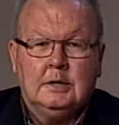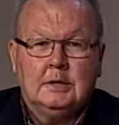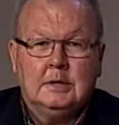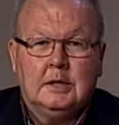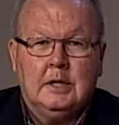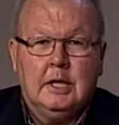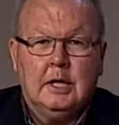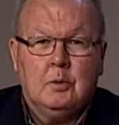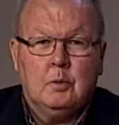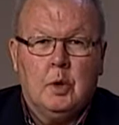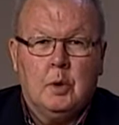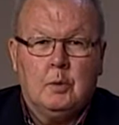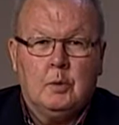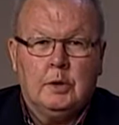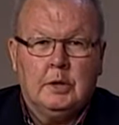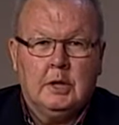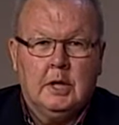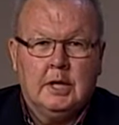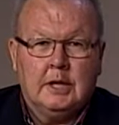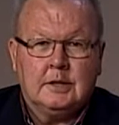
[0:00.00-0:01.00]
Today, what
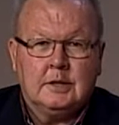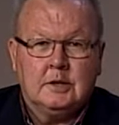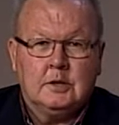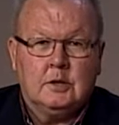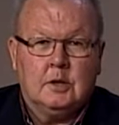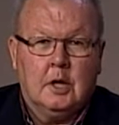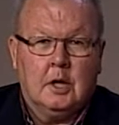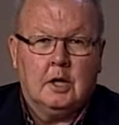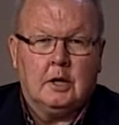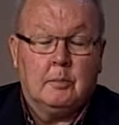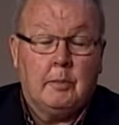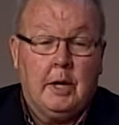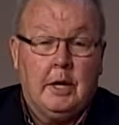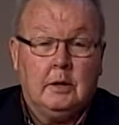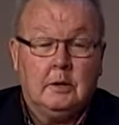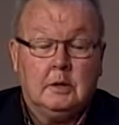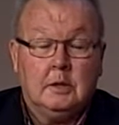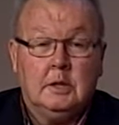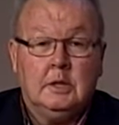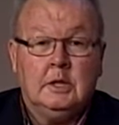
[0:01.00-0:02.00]
we'd like to talk
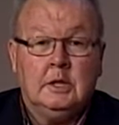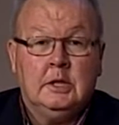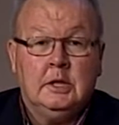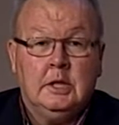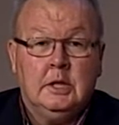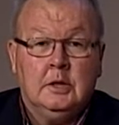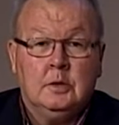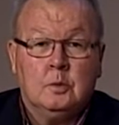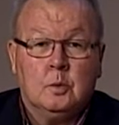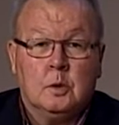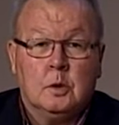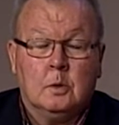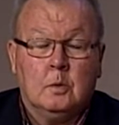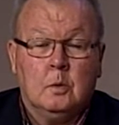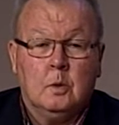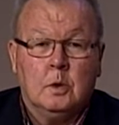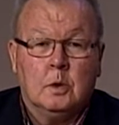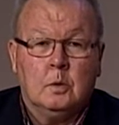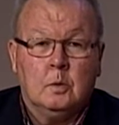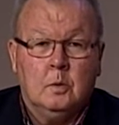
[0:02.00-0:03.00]
about is World
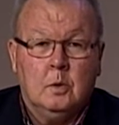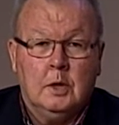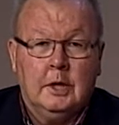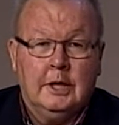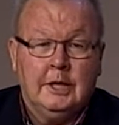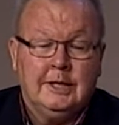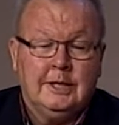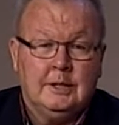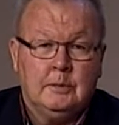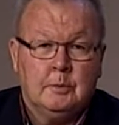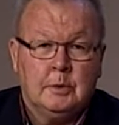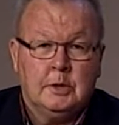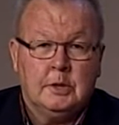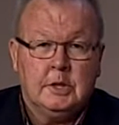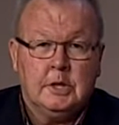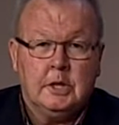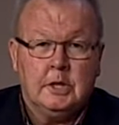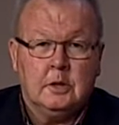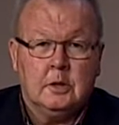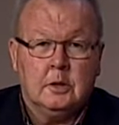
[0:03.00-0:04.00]
War I and, in
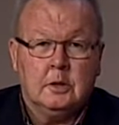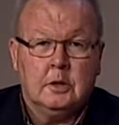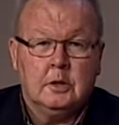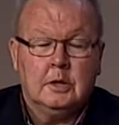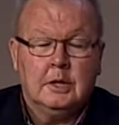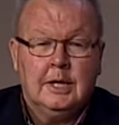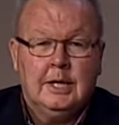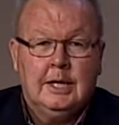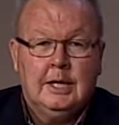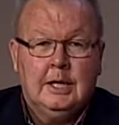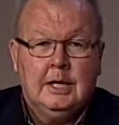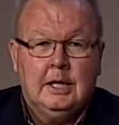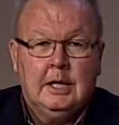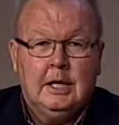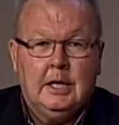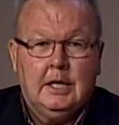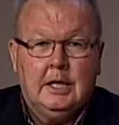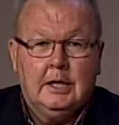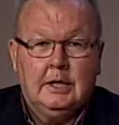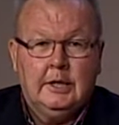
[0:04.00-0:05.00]
particular,
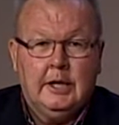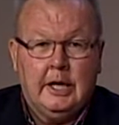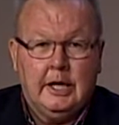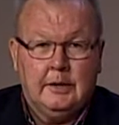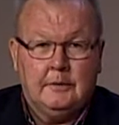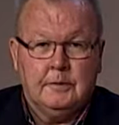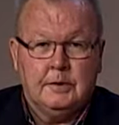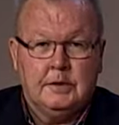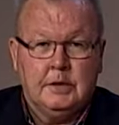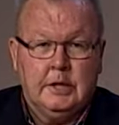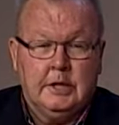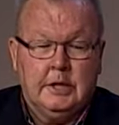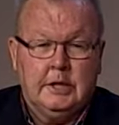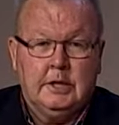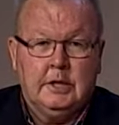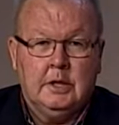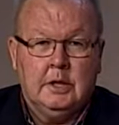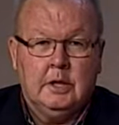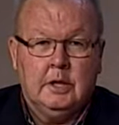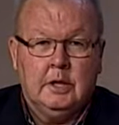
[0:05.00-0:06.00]
native
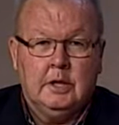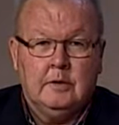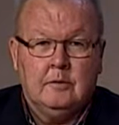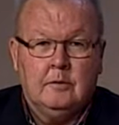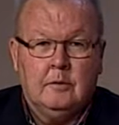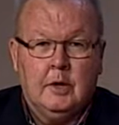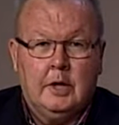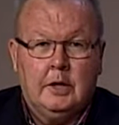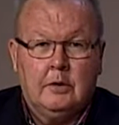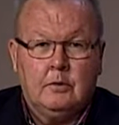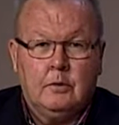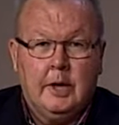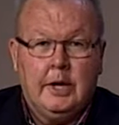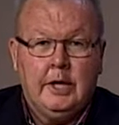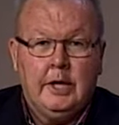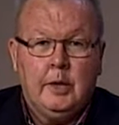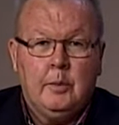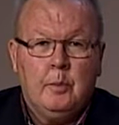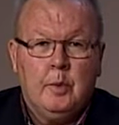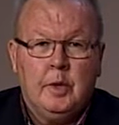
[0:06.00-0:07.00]
son of uh,
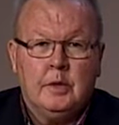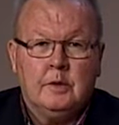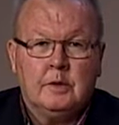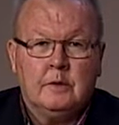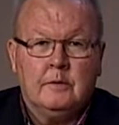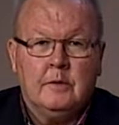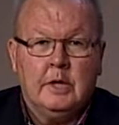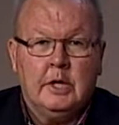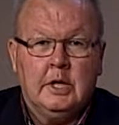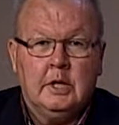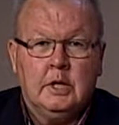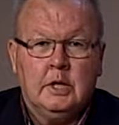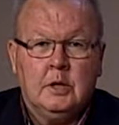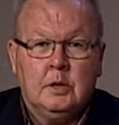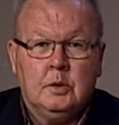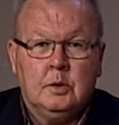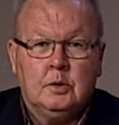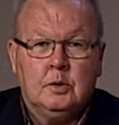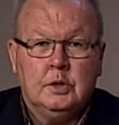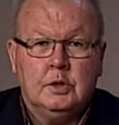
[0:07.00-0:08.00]
Reading, Pennsylvania,
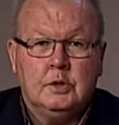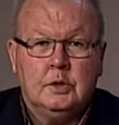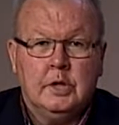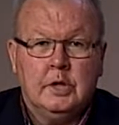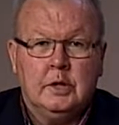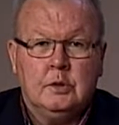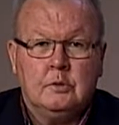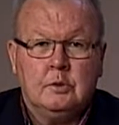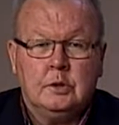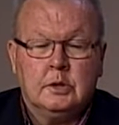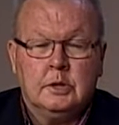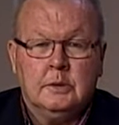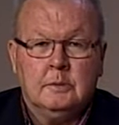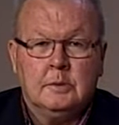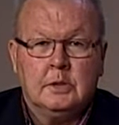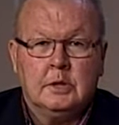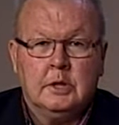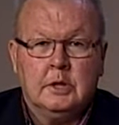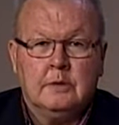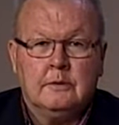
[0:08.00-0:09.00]
who distinguished
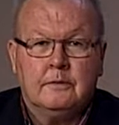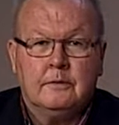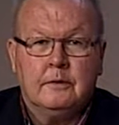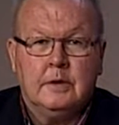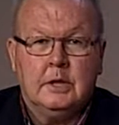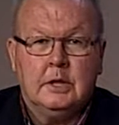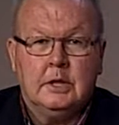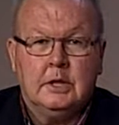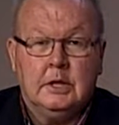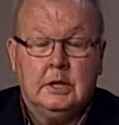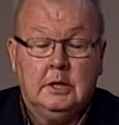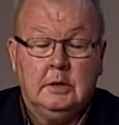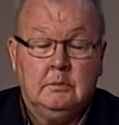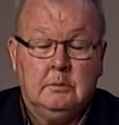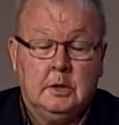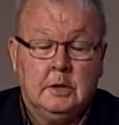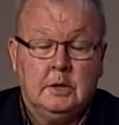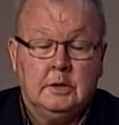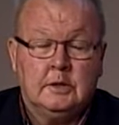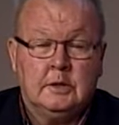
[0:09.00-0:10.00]
himself uh, in
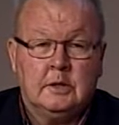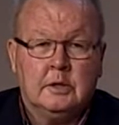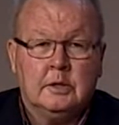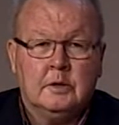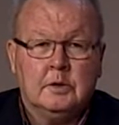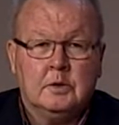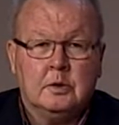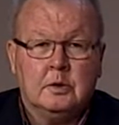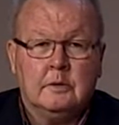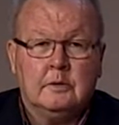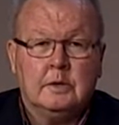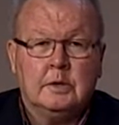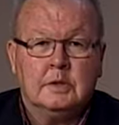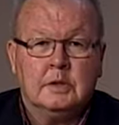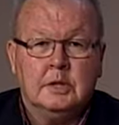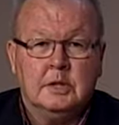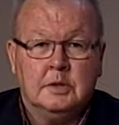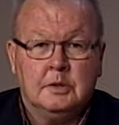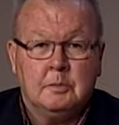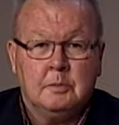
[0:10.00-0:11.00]
military service
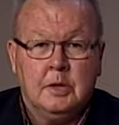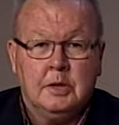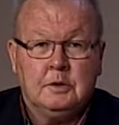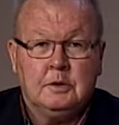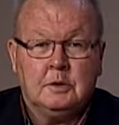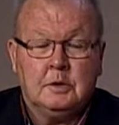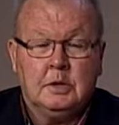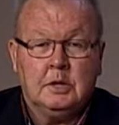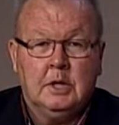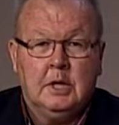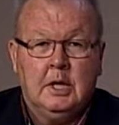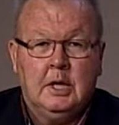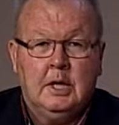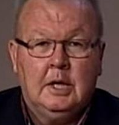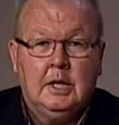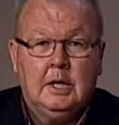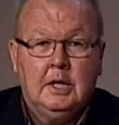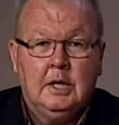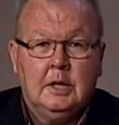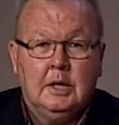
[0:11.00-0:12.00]
and especially
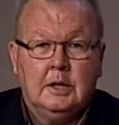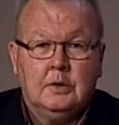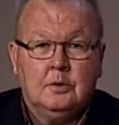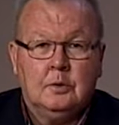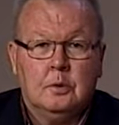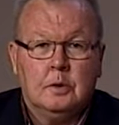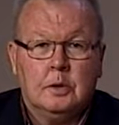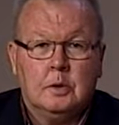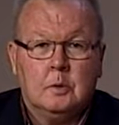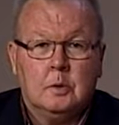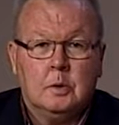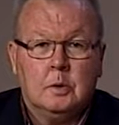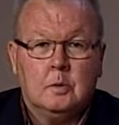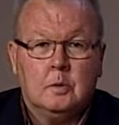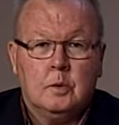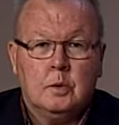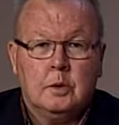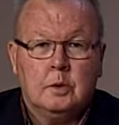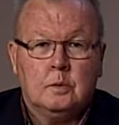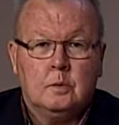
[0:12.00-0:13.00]
uh, during World
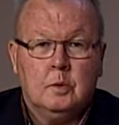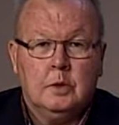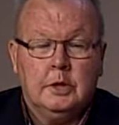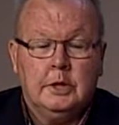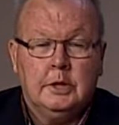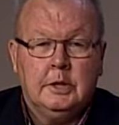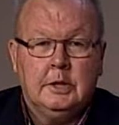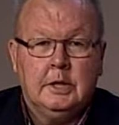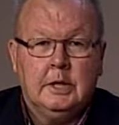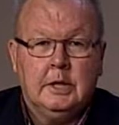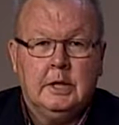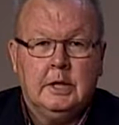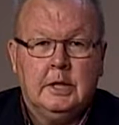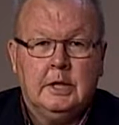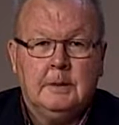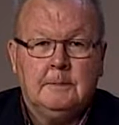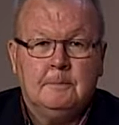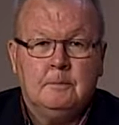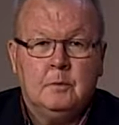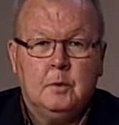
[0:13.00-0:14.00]
War I,
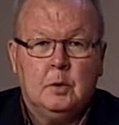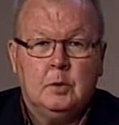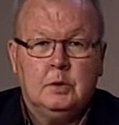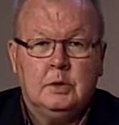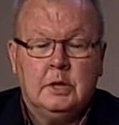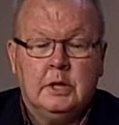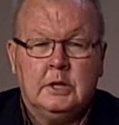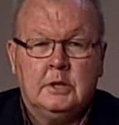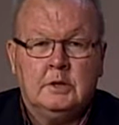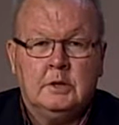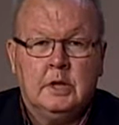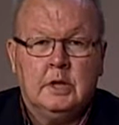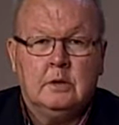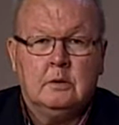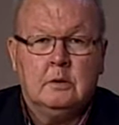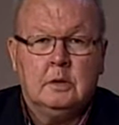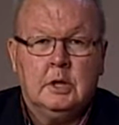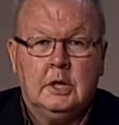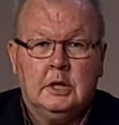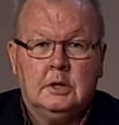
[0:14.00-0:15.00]
um, Lieutenant
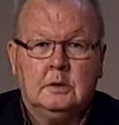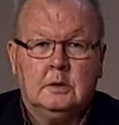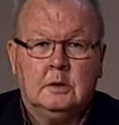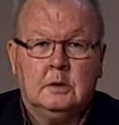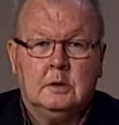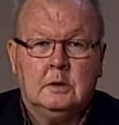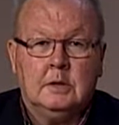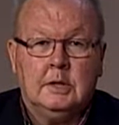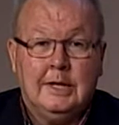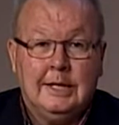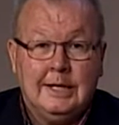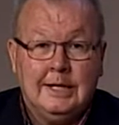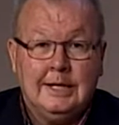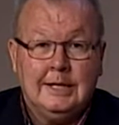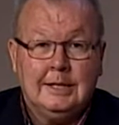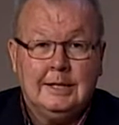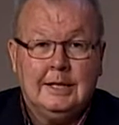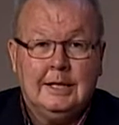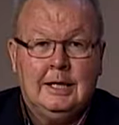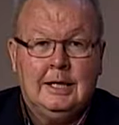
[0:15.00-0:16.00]
General Hunter Liggett.